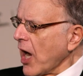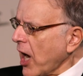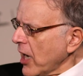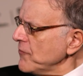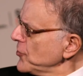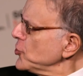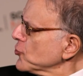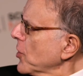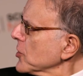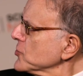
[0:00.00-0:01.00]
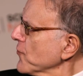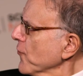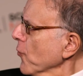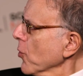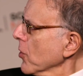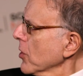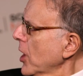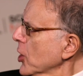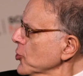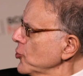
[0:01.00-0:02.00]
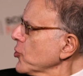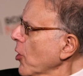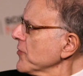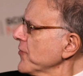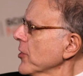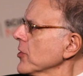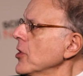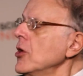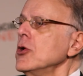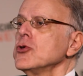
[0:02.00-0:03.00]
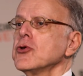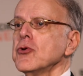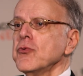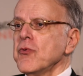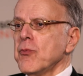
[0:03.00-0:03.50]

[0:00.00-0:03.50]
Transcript: IV drugs for acute heart failure to